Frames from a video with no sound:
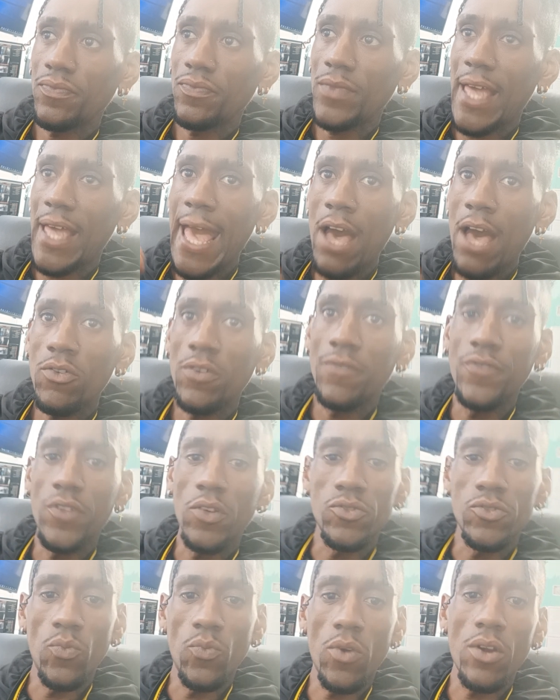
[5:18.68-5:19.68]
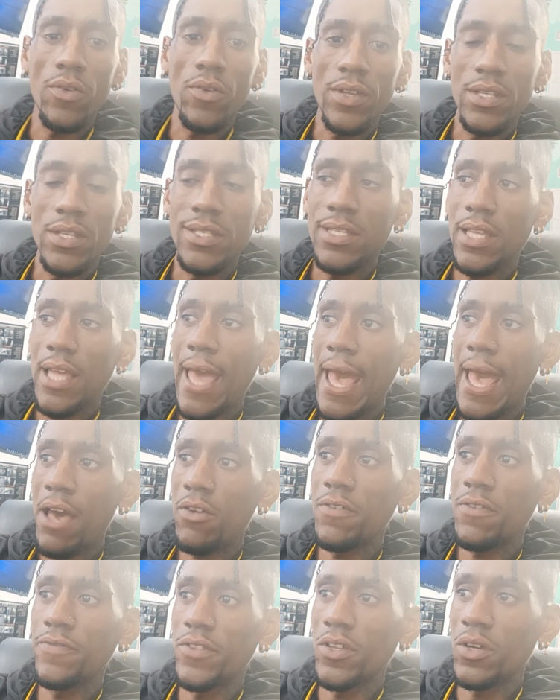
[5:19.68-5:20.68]
out of those worries, out
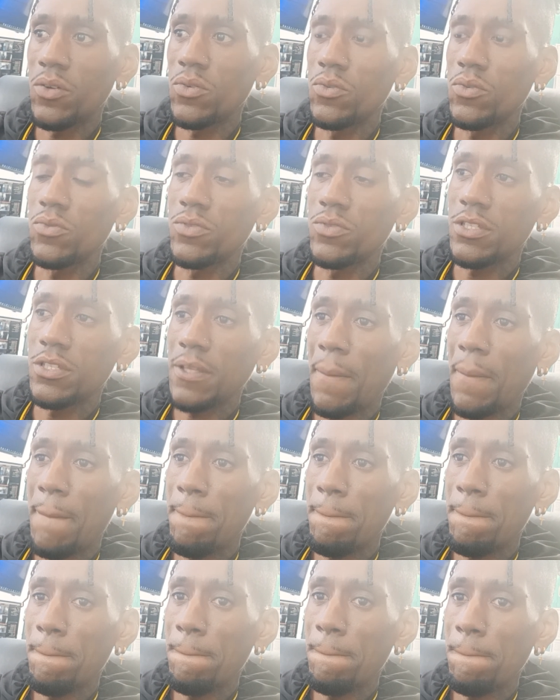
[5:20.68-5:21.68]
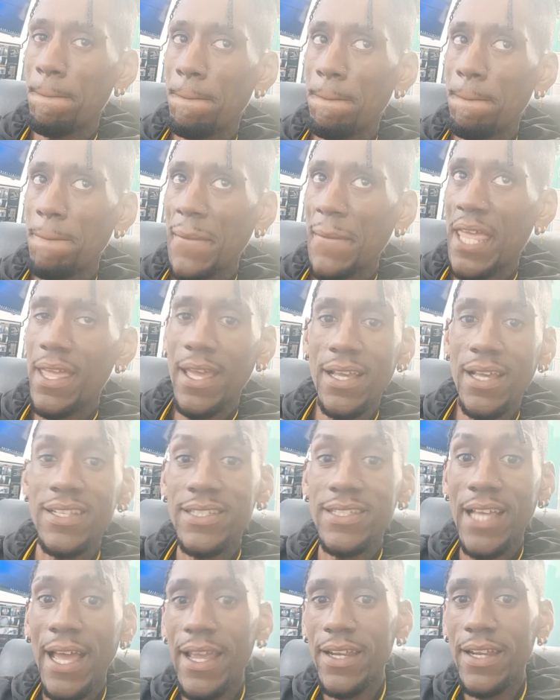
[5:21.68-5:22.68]
of those
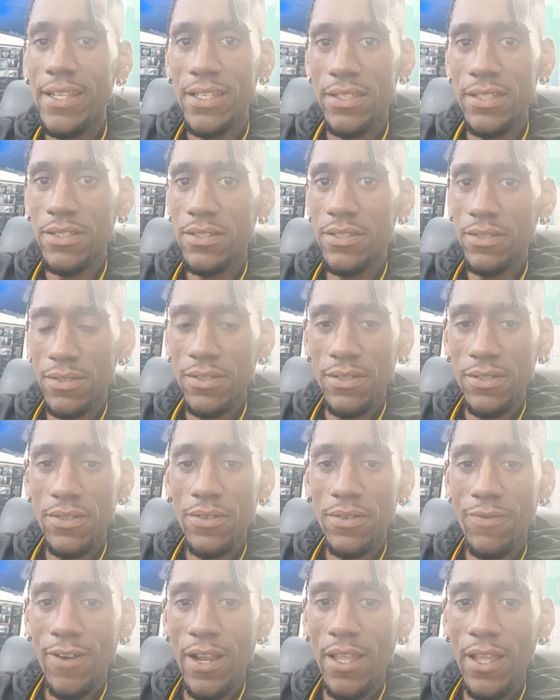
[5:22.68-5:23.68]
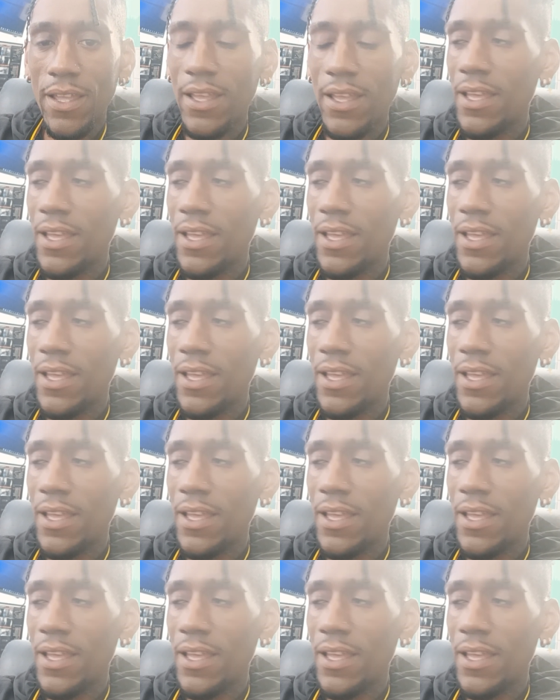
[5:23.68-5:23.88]
anxieties, right?